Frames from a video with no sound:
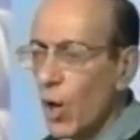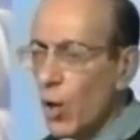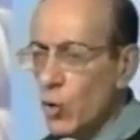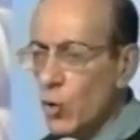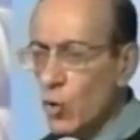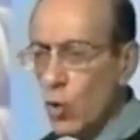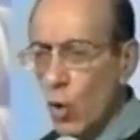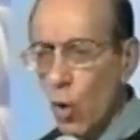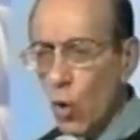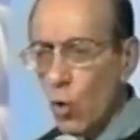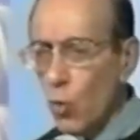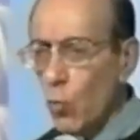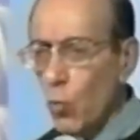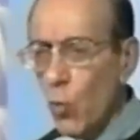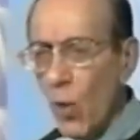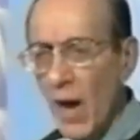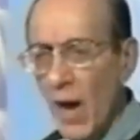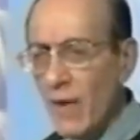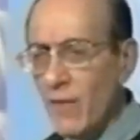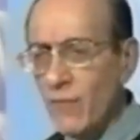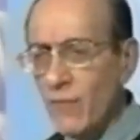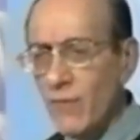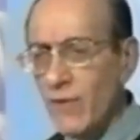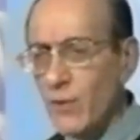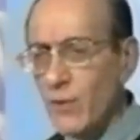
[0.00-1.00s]
your
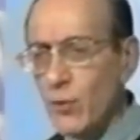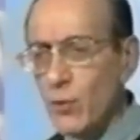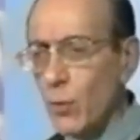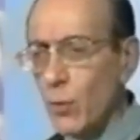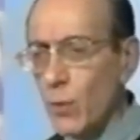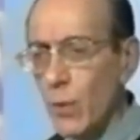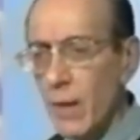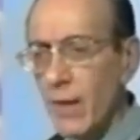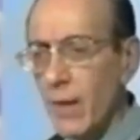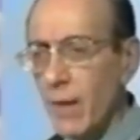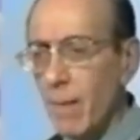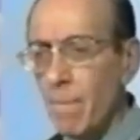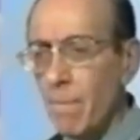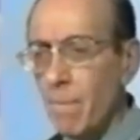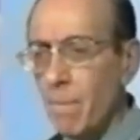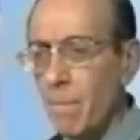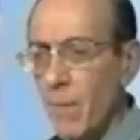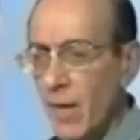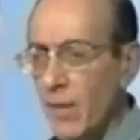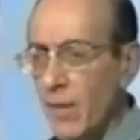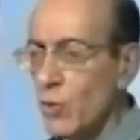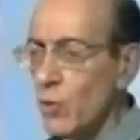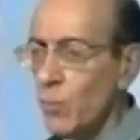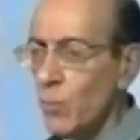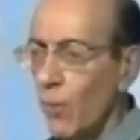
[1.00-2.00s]
wife is doing
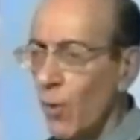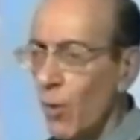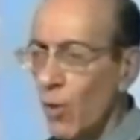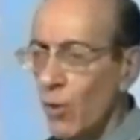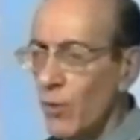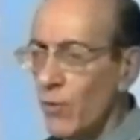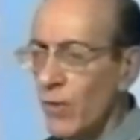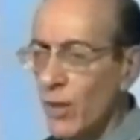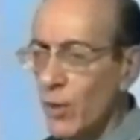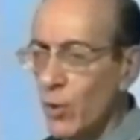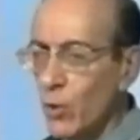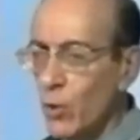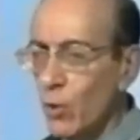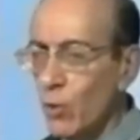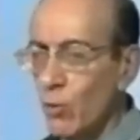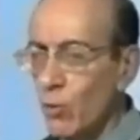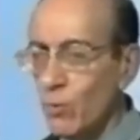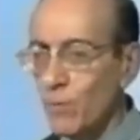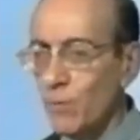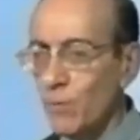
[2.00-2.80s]
much more than you. he